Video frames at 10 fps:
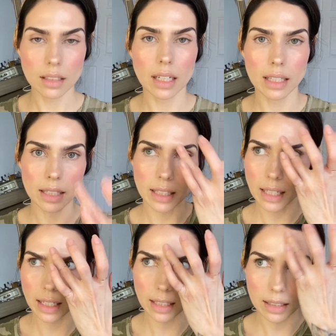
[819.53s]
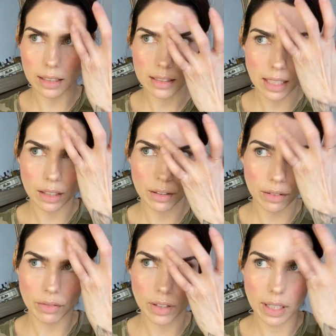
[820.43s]
And then center of the
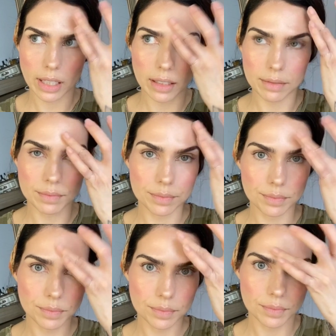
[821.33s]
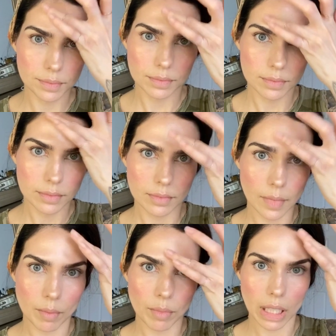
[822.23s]
forehead.
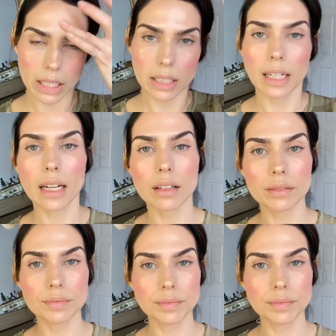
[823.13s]
Blend it out.